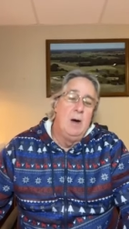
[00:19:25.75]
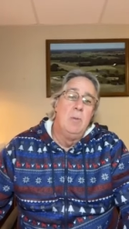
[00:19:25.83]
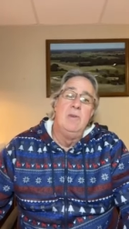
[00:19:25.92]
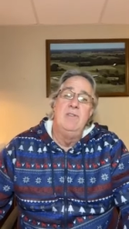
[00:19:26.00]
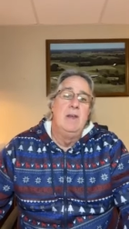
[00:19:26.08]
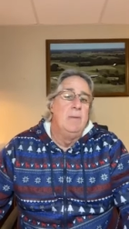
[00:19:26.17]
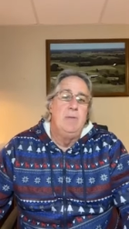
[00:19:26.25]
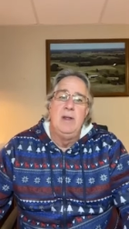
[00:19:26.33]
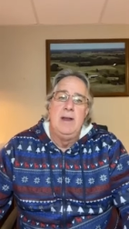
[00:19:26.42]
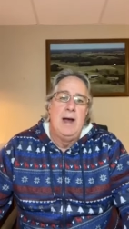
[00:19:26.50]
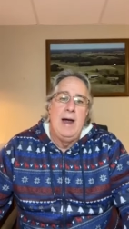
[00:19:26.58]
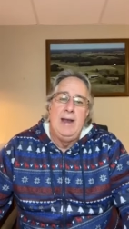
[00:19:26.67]
Here was
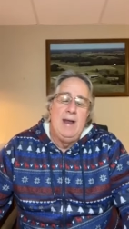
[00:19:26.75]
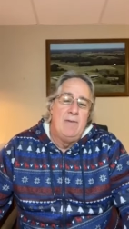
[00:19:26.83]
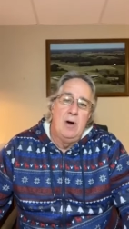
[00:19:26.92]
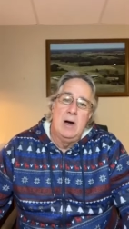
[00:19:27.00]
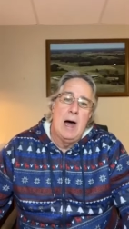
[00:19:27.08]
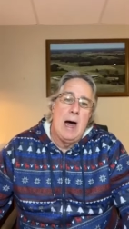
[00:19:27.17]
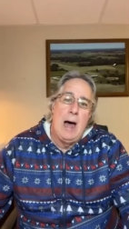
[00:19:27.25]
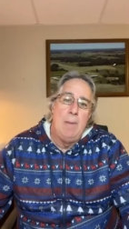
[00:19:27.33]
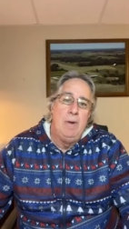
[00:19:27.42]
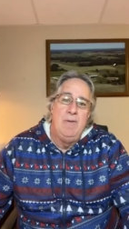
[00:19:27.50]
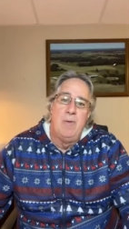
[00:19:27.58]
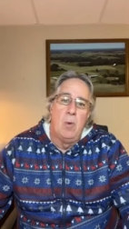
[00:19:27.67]
something that I never
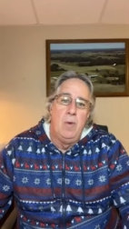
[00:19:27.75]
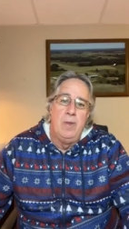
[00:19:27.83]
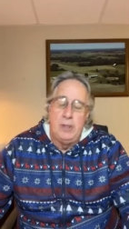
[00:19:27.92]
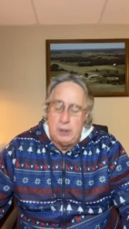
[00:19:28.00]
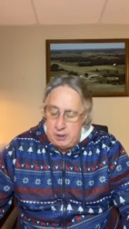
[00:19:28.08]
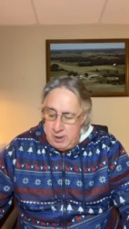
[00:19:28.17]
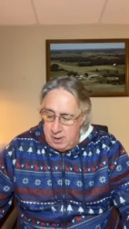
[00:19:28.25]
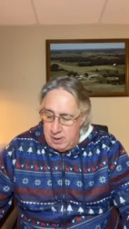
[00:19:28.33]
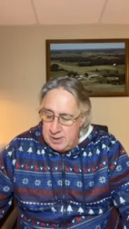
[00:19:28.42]
caught before this year.